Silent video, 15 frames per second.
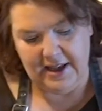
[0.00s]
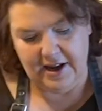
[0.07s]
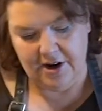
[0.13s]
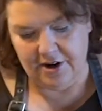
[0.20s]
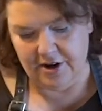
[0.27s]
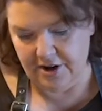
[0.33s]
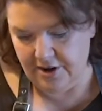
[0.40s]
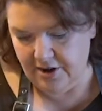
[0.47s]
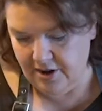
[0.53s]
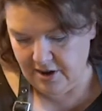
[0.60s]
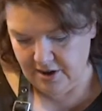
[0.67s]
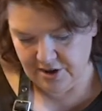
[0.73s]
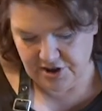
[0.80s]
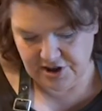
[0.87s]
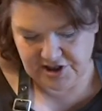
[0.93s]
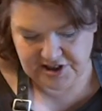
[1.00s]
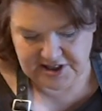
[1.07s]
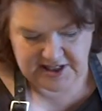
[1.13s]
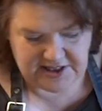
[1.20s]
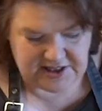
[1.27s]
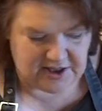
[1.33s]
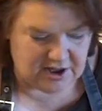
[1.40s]
here now. Just
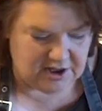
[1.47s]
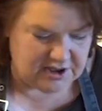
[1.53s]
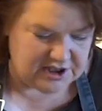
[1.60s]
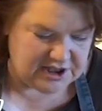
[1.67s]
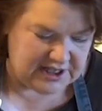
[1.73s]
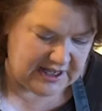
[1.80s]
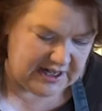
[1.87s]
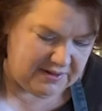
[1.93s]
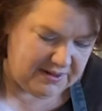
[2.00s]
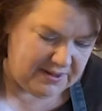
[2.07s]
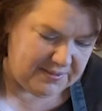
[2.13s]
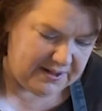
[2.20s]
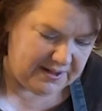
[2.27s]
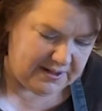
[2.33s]
season the other side a wee bit,